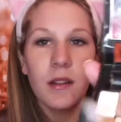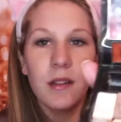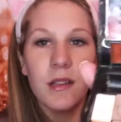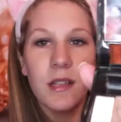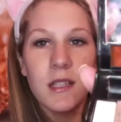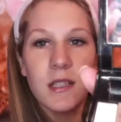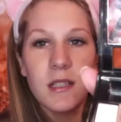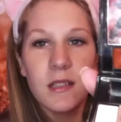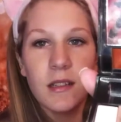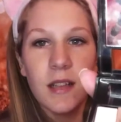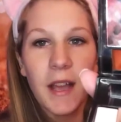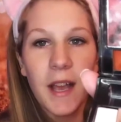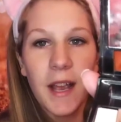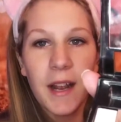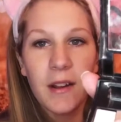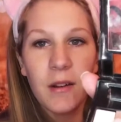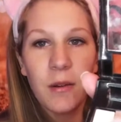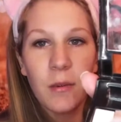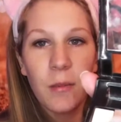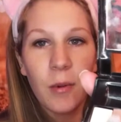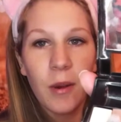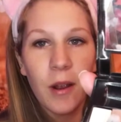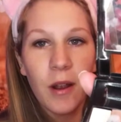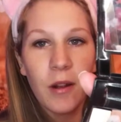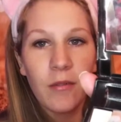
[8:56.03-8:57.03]
this
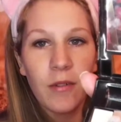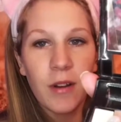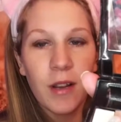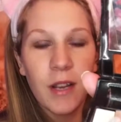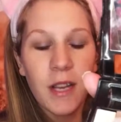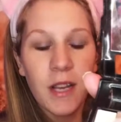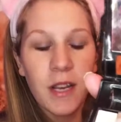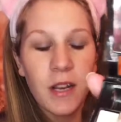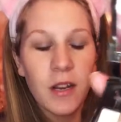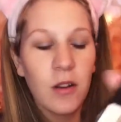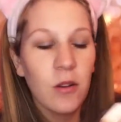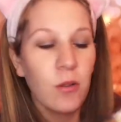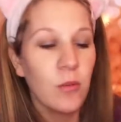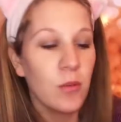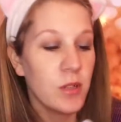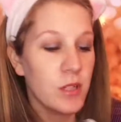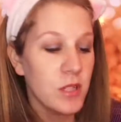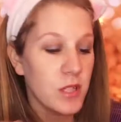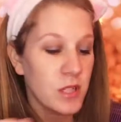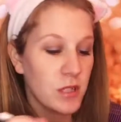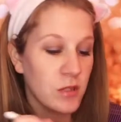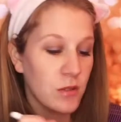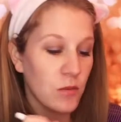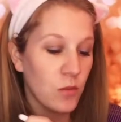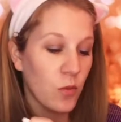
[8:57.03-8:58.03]
lighter brown right here, which
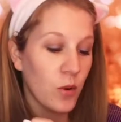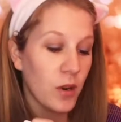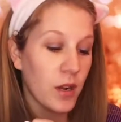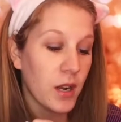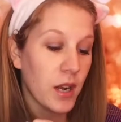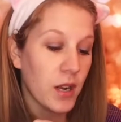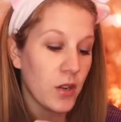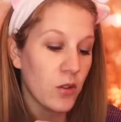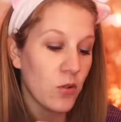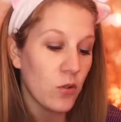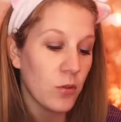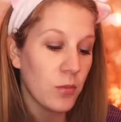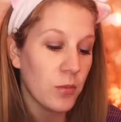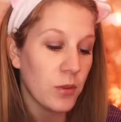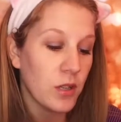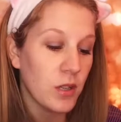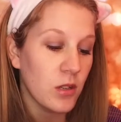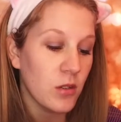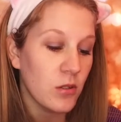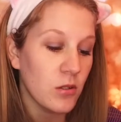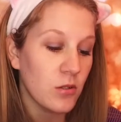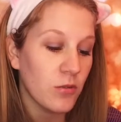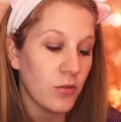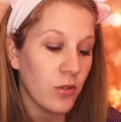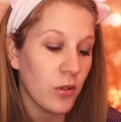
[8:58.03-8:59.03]
is what I normally
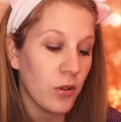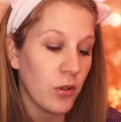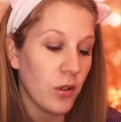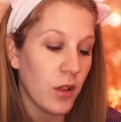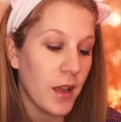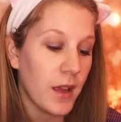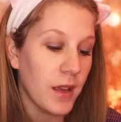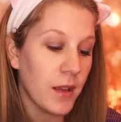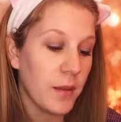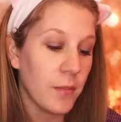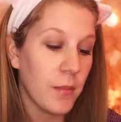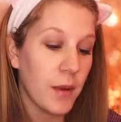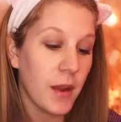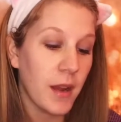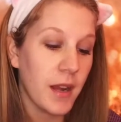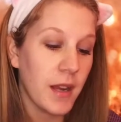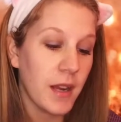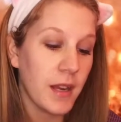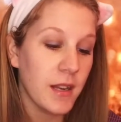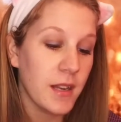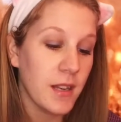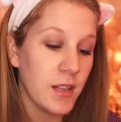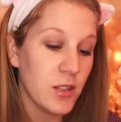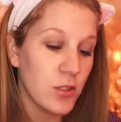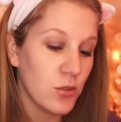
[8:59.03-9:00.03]
use for like my
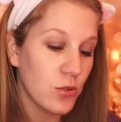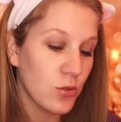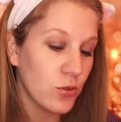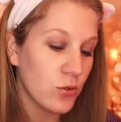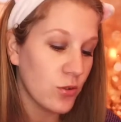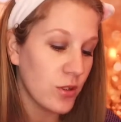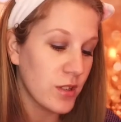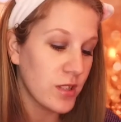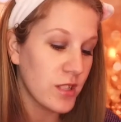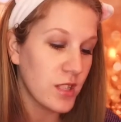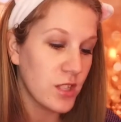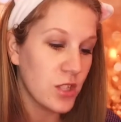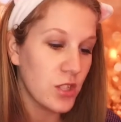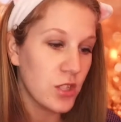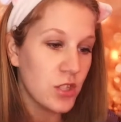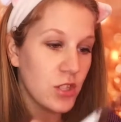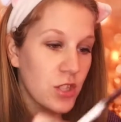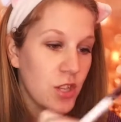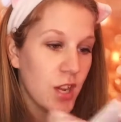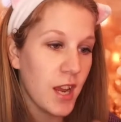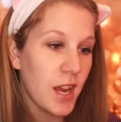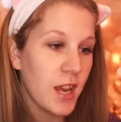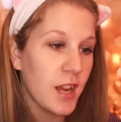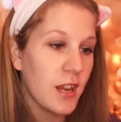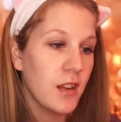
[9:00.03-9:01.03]
initial transition
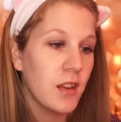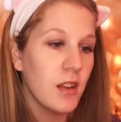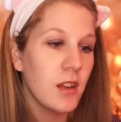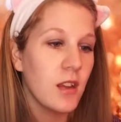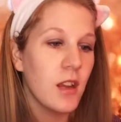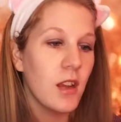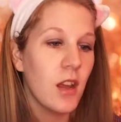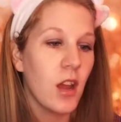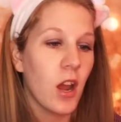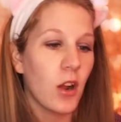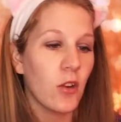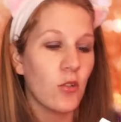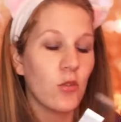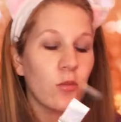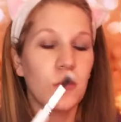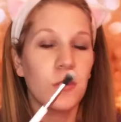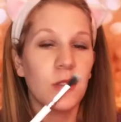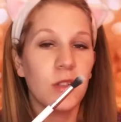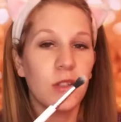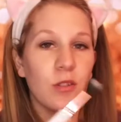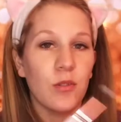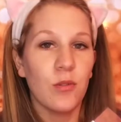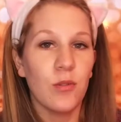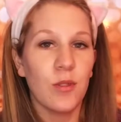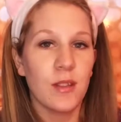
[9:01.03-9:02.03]
shade. I
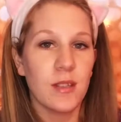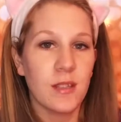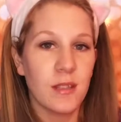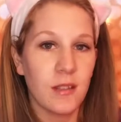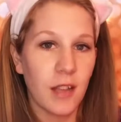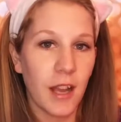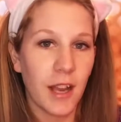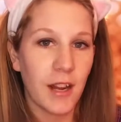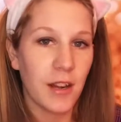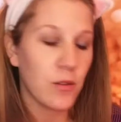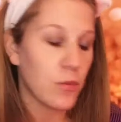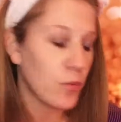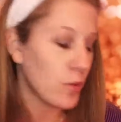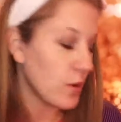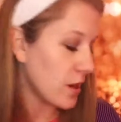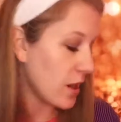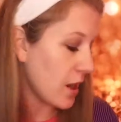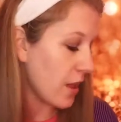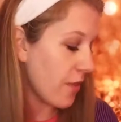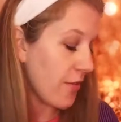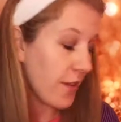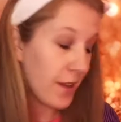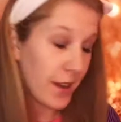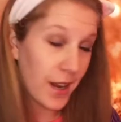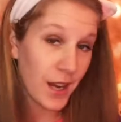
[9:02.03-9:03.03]
normally do this lighter one
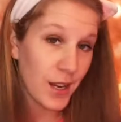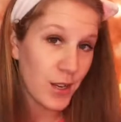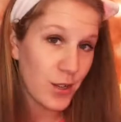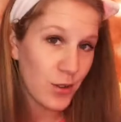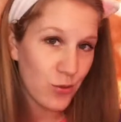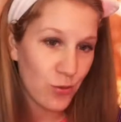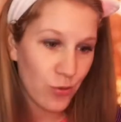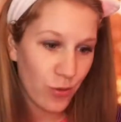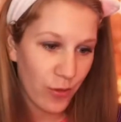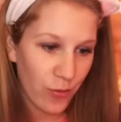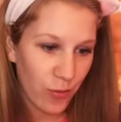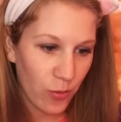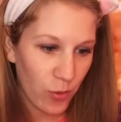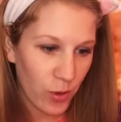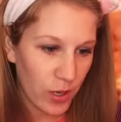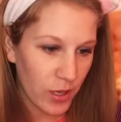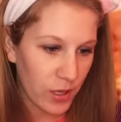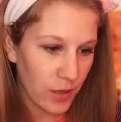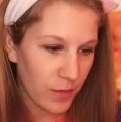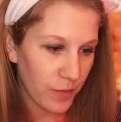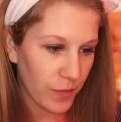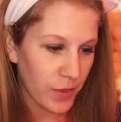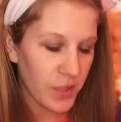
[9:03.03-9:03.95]
and then I do driftwood.